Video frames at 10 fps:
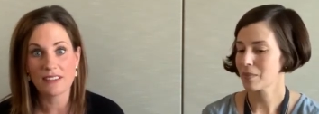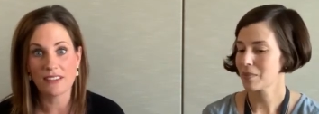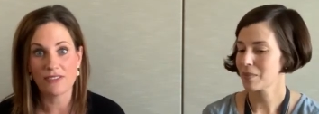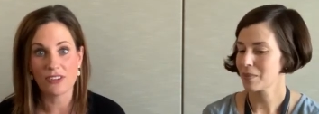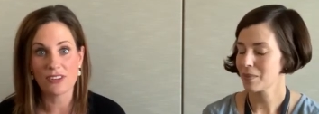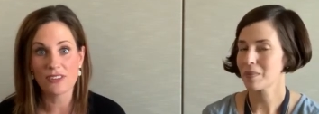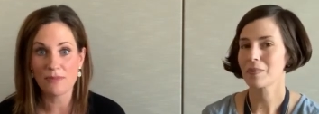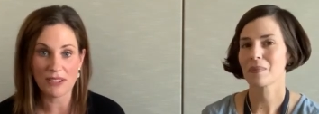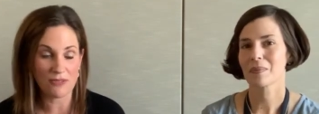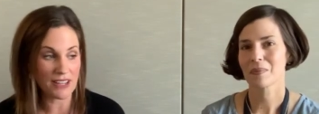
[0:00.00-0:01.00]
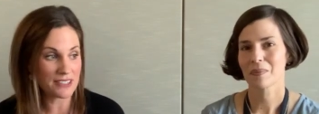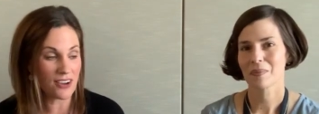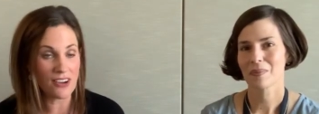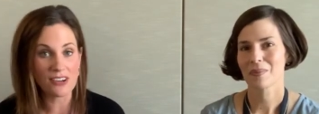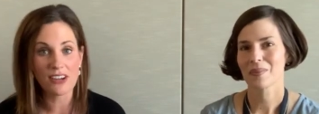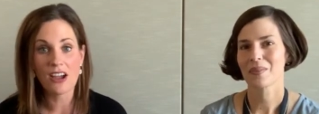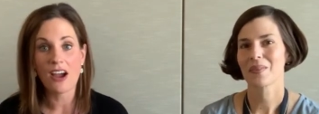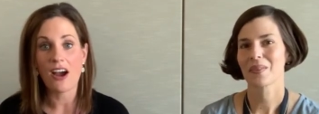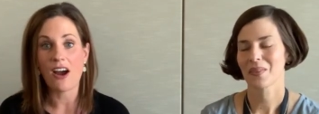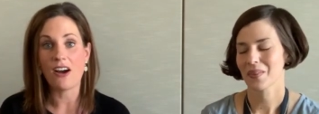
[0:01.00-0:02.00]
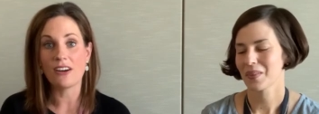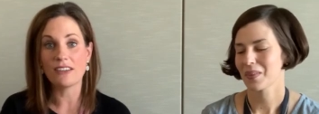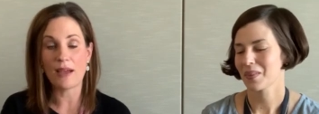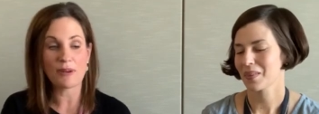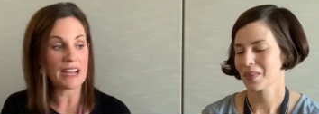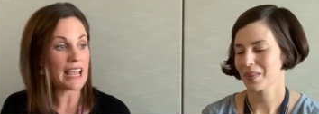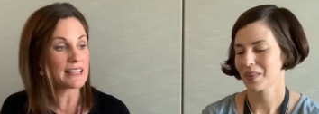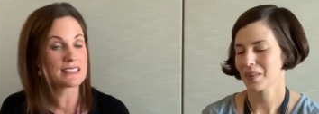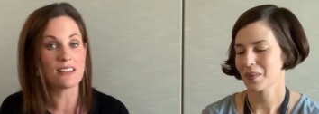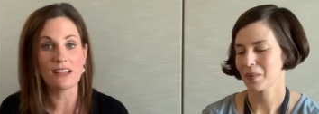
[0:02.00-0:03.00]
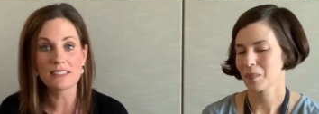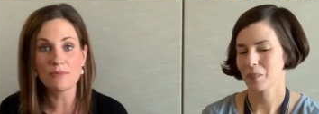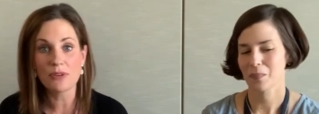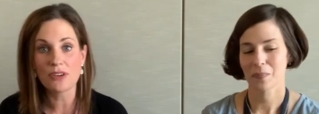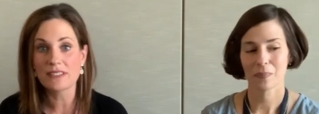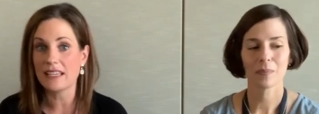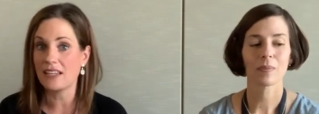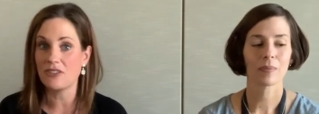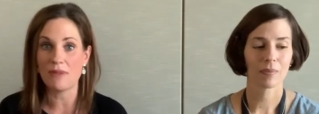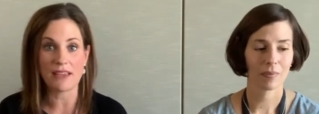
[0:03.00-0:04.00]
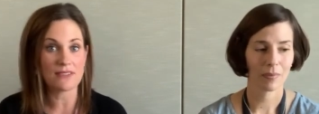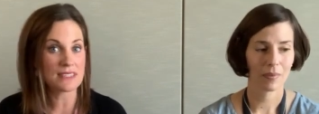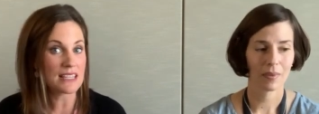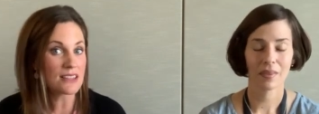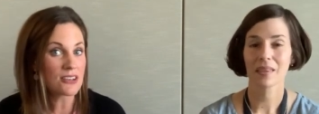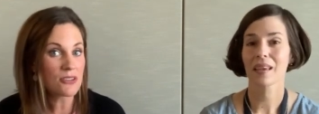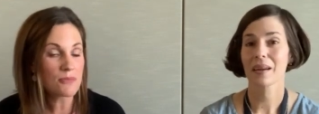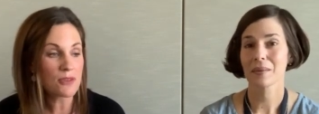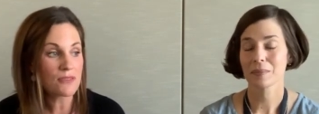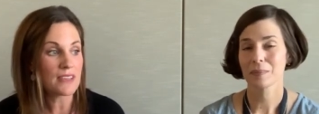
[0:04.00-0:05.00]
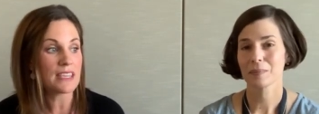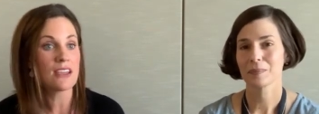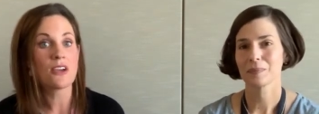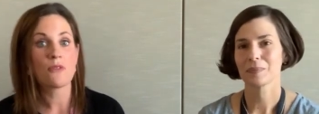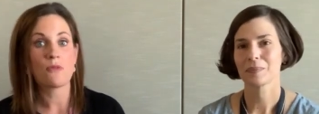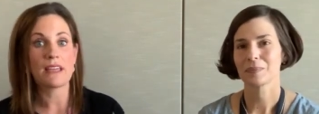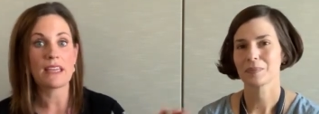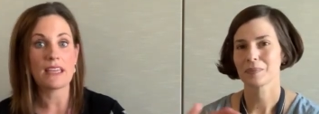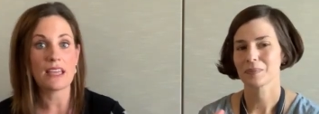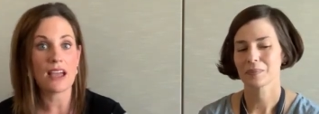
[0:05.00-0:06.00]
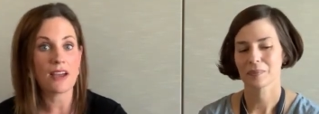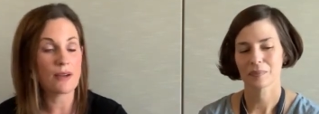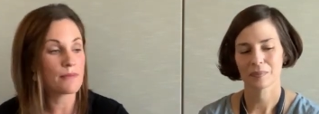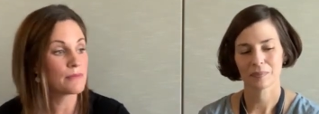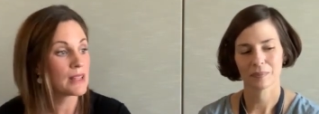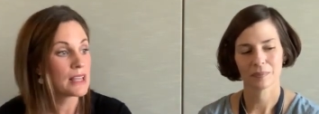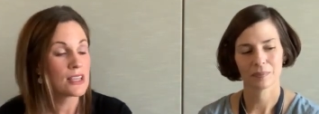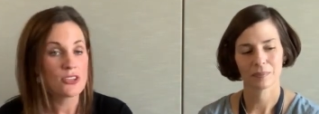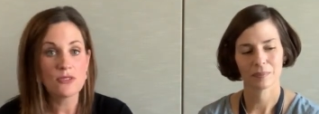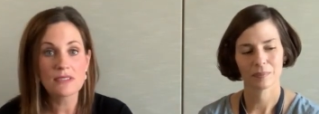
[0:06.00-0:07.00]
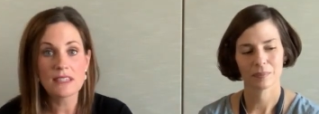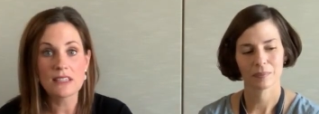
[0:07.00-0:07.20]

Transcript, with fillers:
Speaker 1: Clifford, the big red dog. Our library has lots of books and you may have seen the new movie. We um, used